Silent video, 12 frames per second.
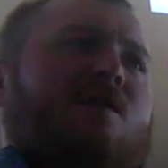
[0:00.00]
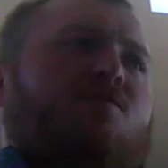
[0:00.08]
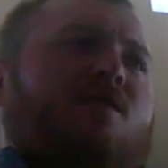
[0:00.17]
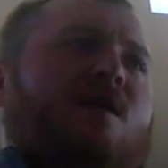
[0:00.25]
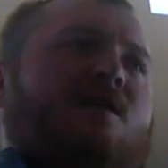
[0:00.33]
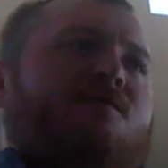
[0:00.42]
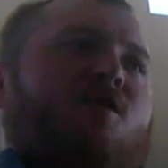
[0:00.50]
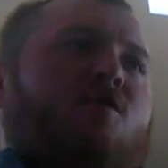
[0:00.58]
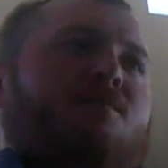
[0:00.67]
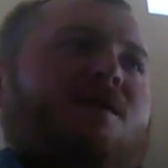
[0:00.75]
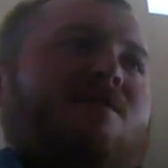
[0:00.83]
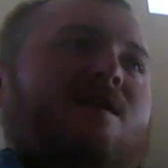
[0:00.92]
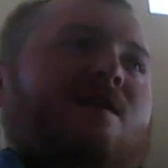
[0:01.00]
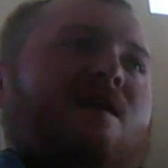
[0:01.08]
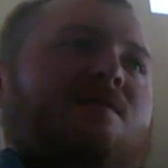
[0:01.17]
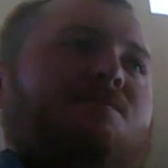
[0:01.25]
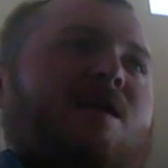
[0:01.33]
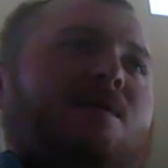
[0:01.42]
the result of obesity,
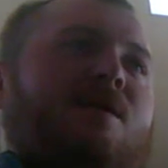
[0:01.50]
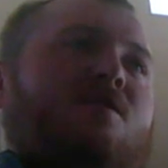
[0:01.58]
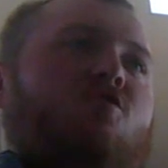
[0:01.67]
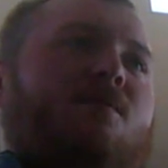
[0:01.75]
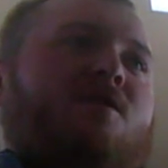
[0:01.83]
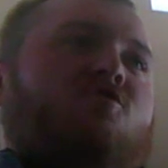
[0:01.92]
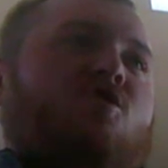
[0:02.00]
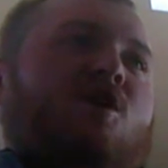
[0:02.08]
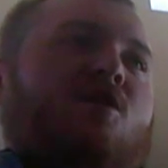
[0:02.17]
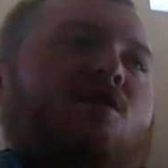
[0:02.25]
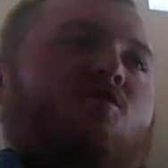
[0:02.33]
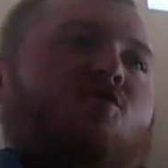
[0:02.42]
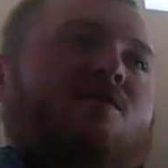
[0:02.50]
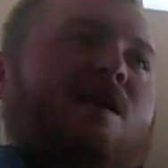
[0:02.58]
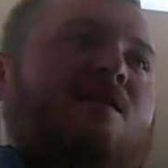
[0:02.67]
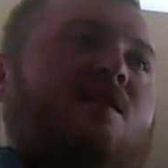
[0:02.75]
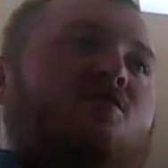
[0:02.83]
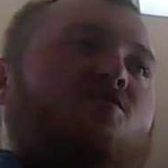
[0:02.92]
the pandemic, too much calories
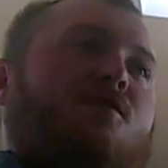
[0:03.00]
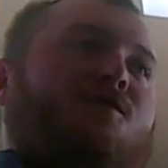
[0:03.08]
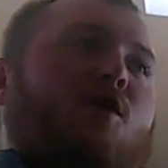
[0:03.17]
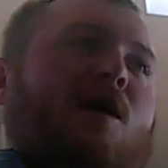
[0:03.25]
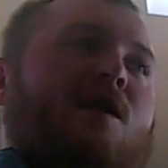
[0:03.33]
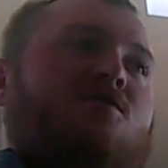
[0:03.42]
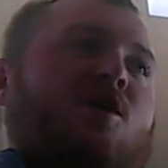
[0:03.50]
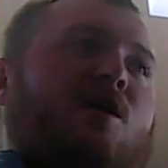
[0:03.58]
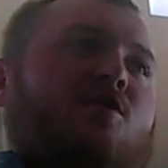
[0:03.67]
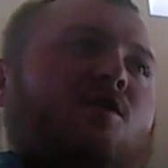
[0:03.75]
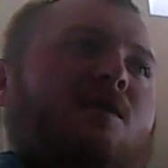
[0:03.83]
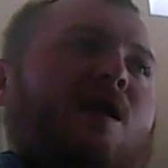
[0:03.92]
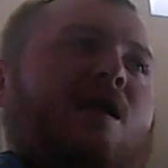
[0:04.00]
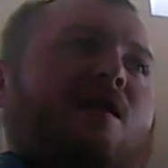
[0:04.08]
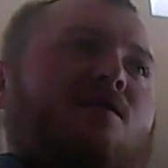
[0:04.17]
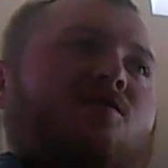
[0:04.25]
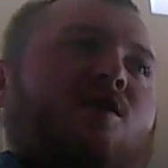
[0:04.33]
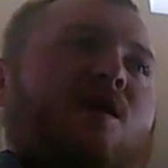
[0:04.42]
in, too few, our children and
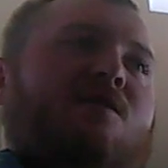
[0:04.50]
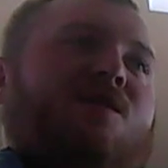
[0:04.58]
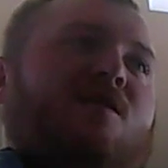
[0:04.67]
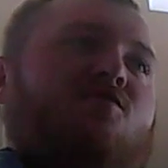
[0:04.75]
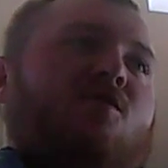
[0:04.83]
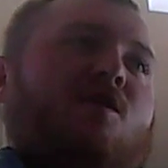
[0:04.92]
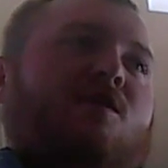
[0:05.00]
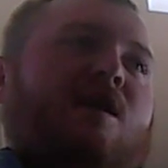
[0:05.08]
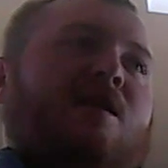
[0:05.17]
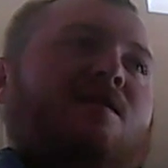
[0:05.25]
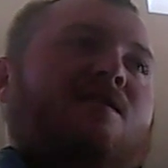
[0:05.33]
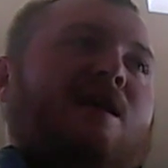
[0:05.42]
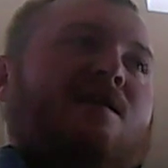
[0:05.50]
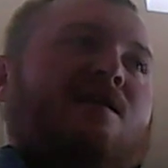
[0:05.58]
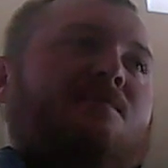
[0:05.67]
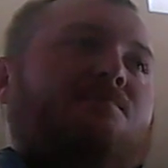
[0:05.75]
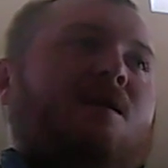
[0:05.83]
adults are getting fat, so they're getting sick.